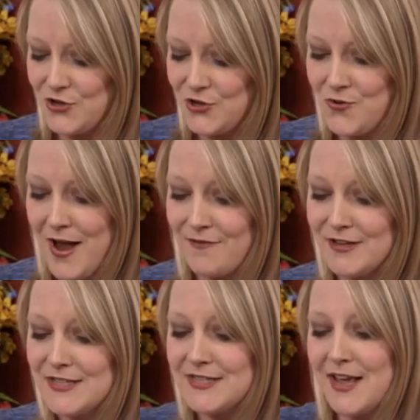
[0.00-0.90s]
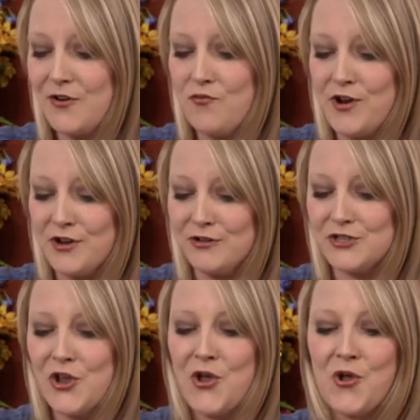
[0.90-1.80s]
you have a set of
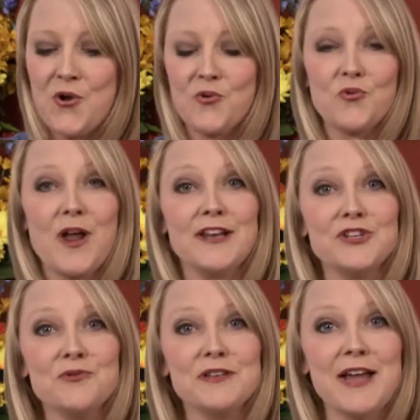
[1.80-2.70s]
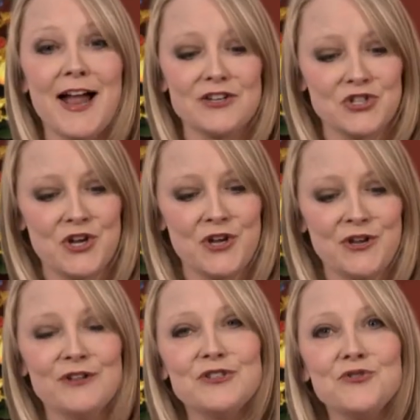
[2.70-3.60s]
wheels ready to attach
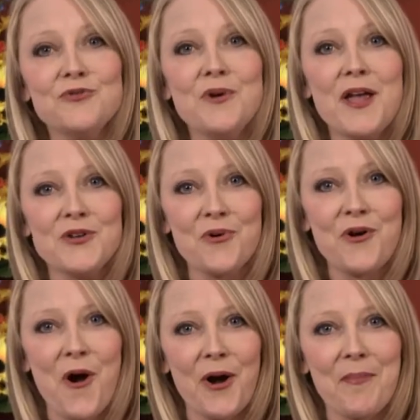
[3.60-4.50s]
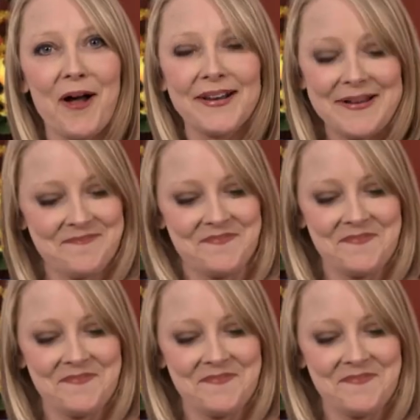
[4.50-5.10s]
to your car body.